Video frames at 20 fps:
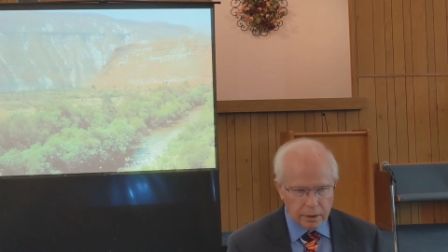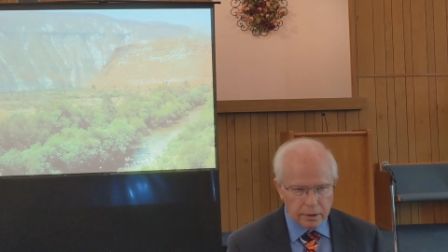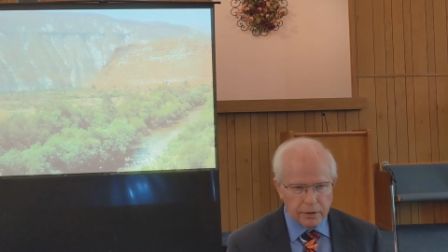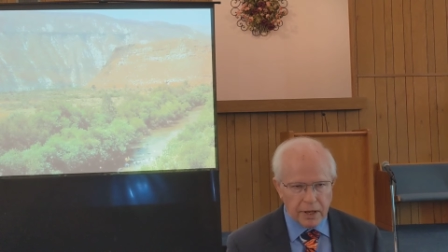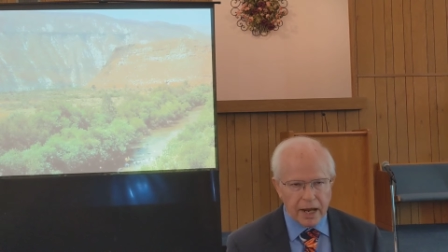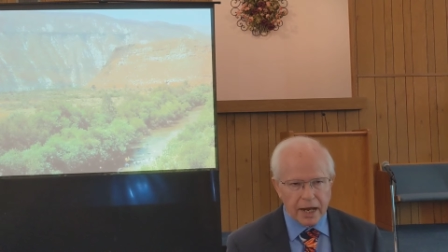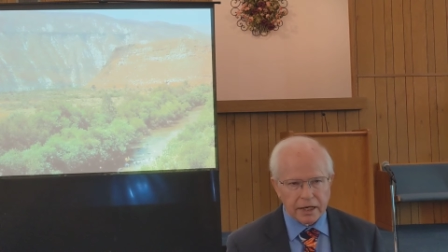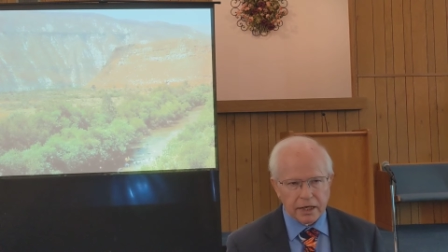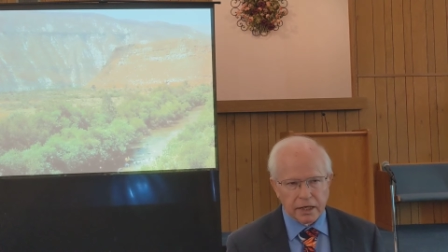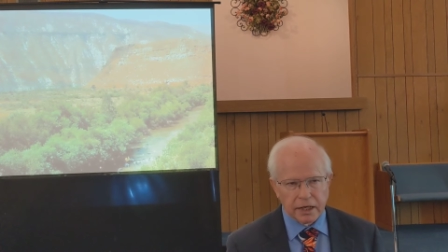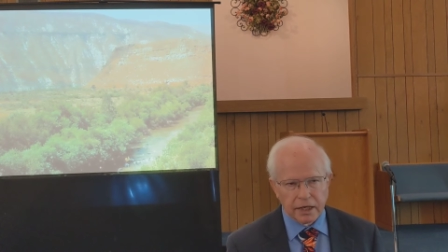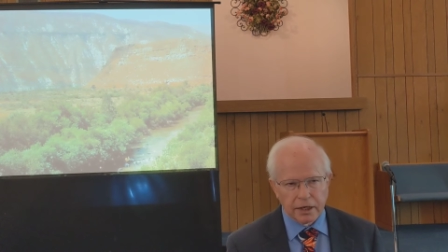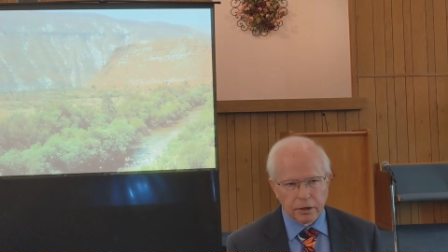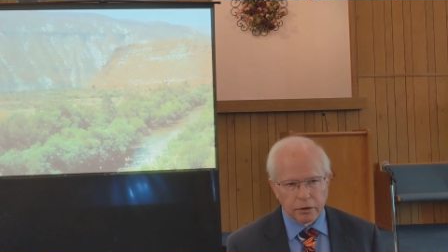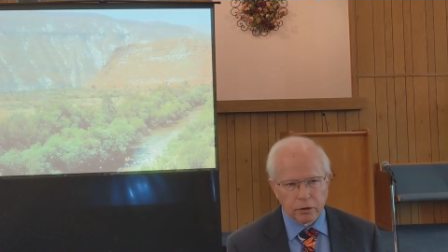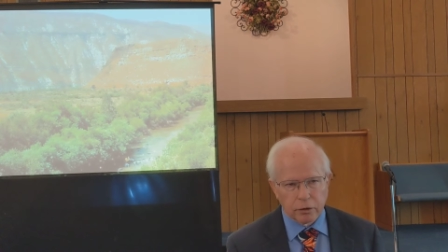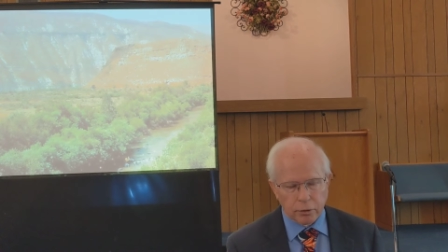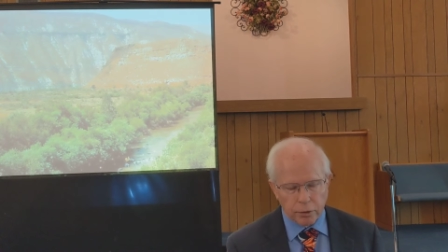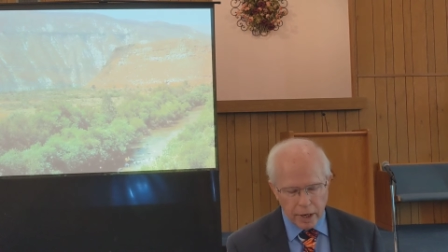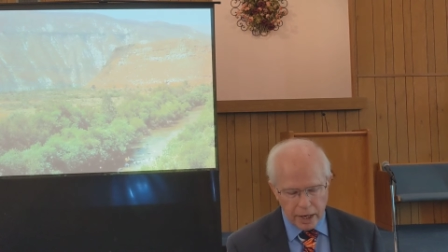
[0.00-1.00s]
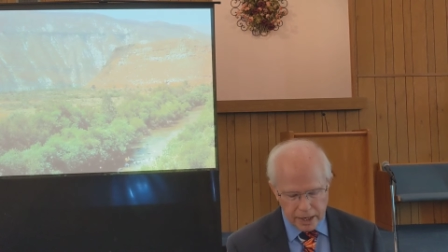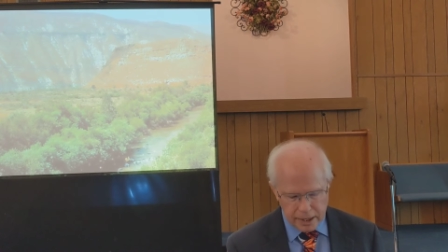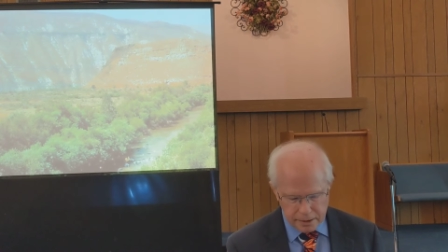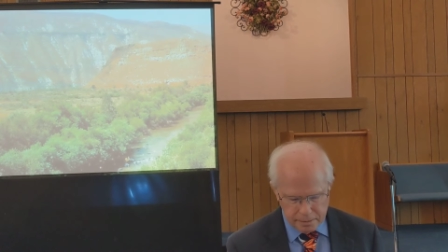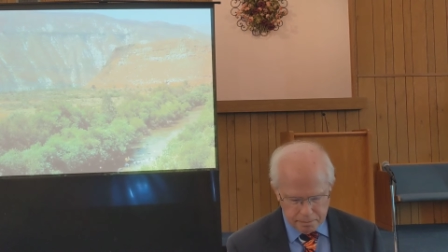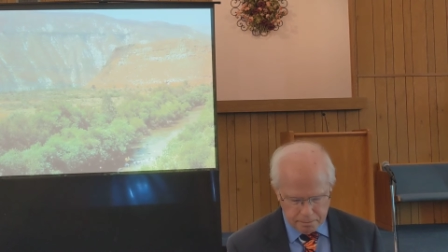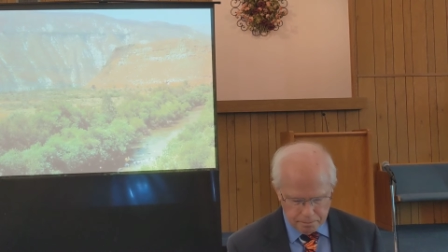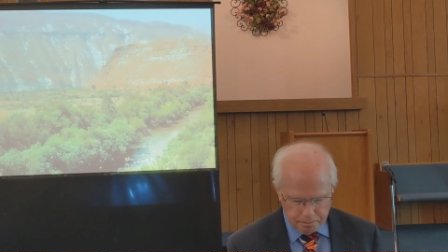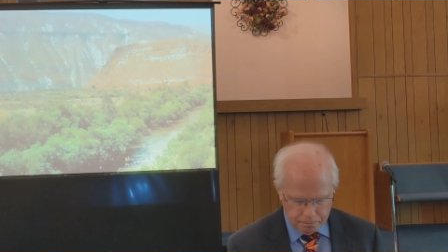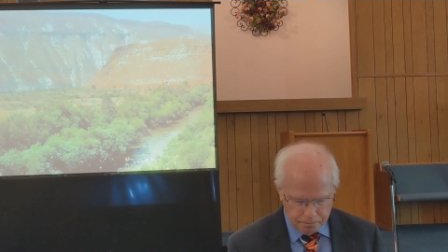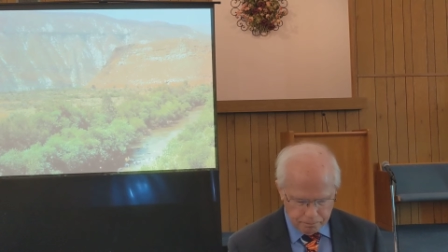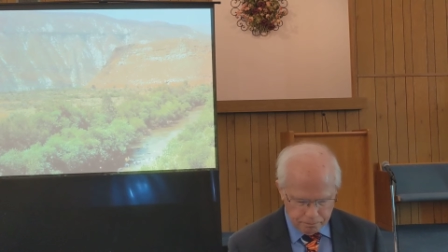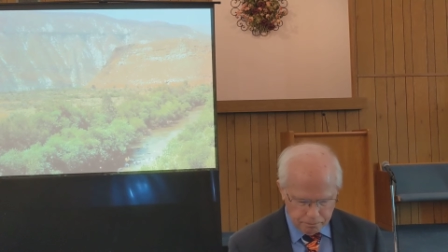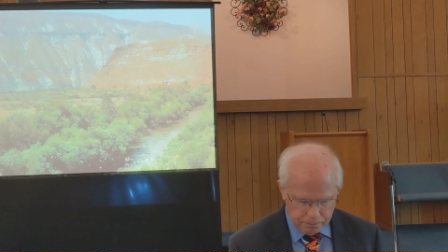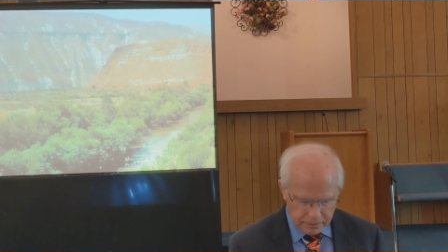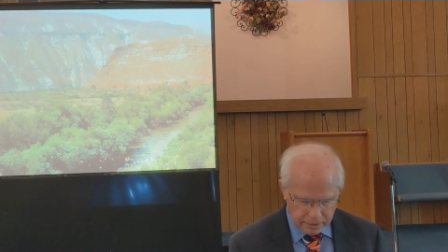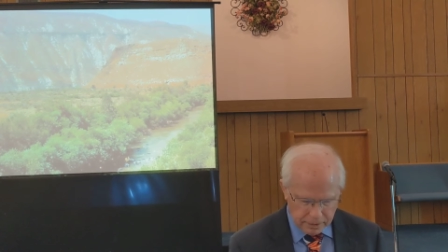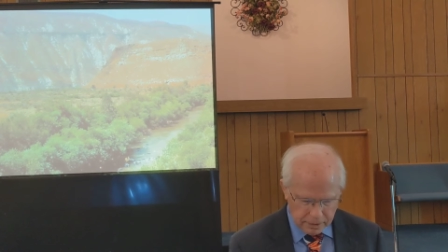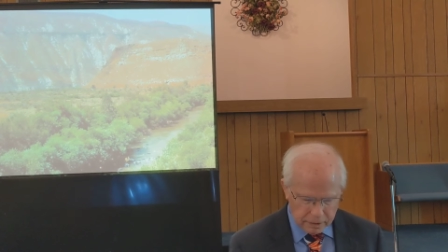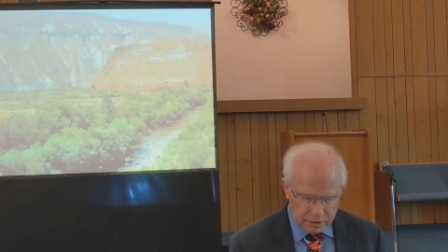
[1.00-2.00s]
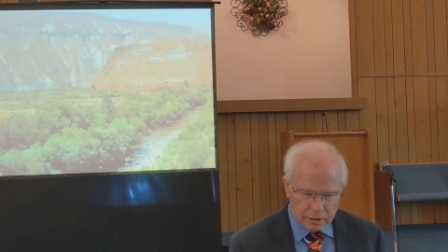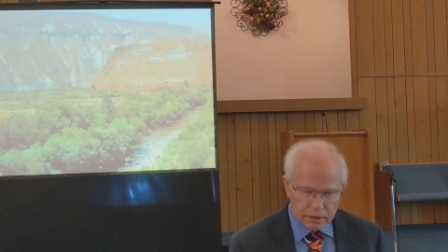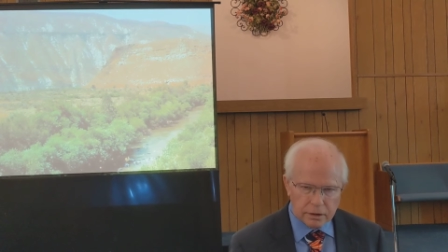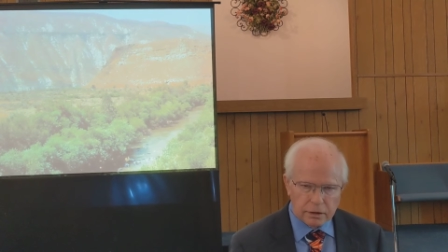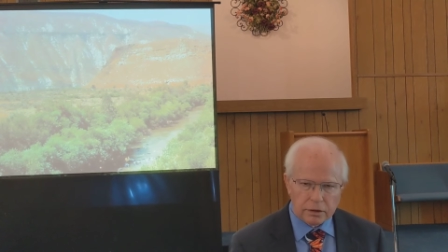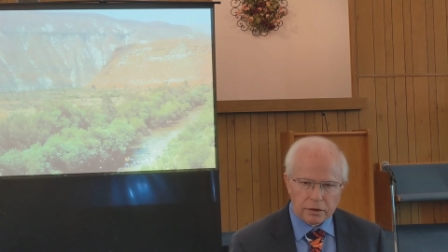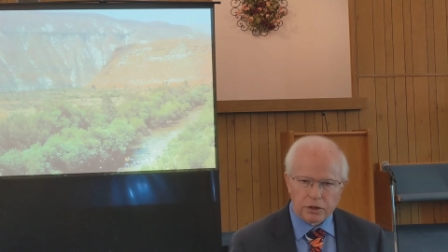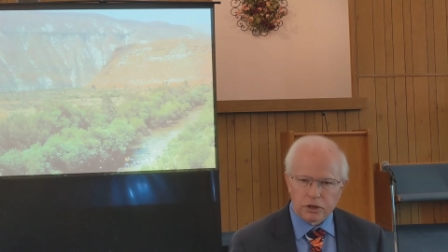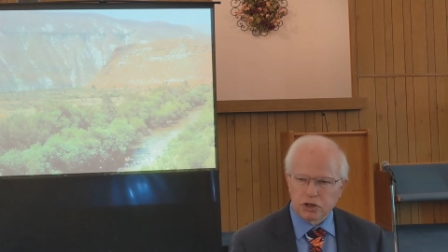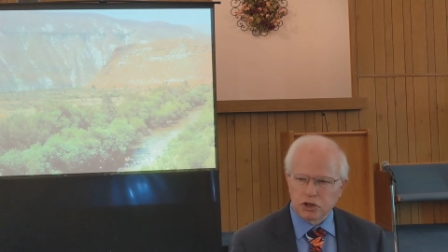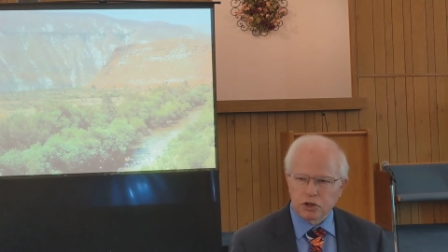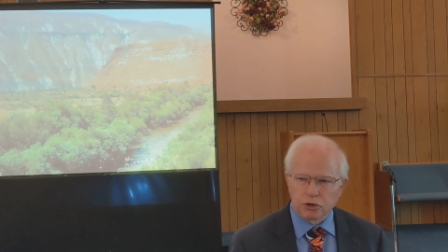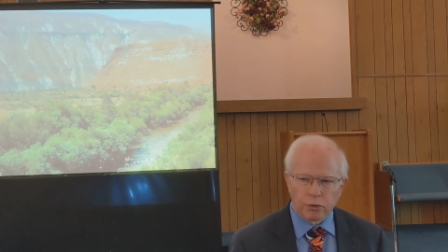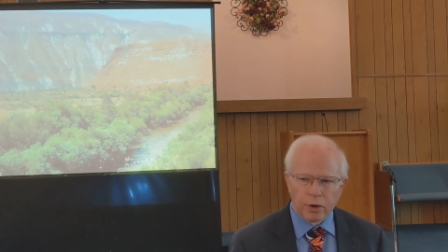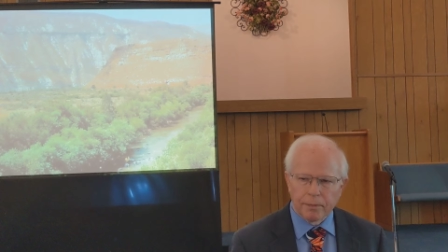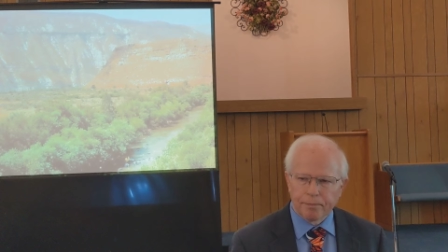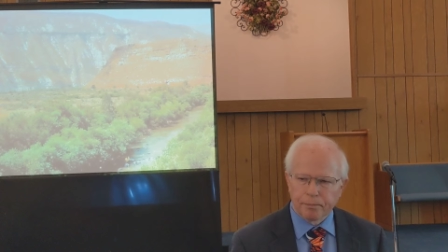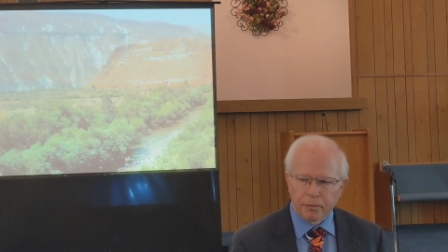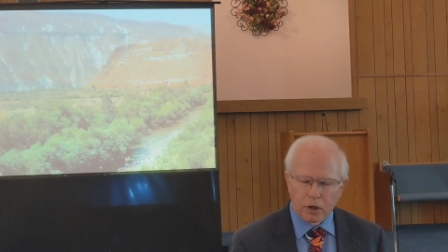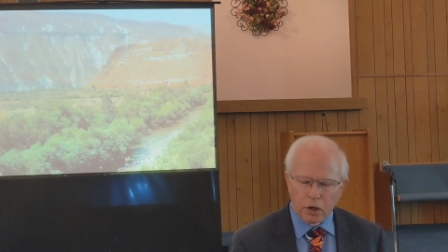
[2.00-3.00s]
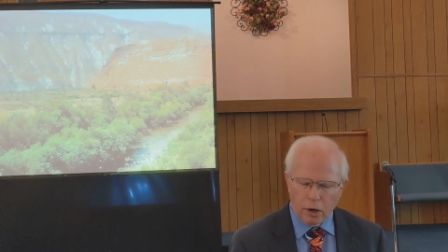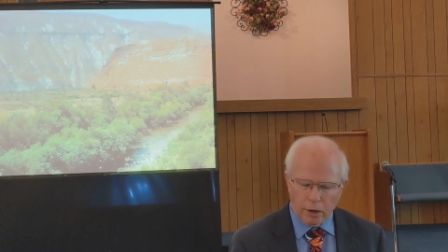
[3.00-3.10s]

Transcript: They had little grain, stripped